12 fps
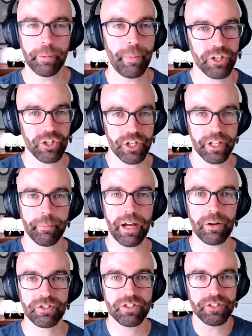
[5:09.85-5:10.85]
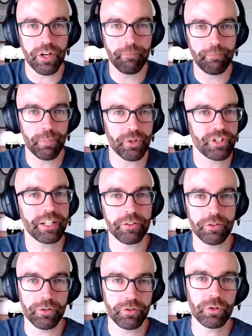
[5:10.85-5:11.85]
passionate about some
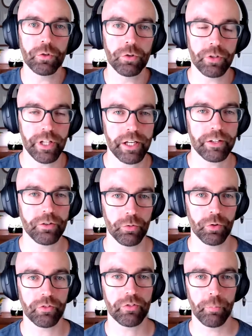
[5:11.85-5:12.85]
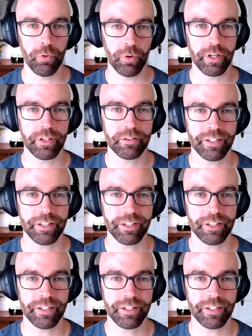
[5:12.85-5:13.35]
particular tool that you weren't supporting?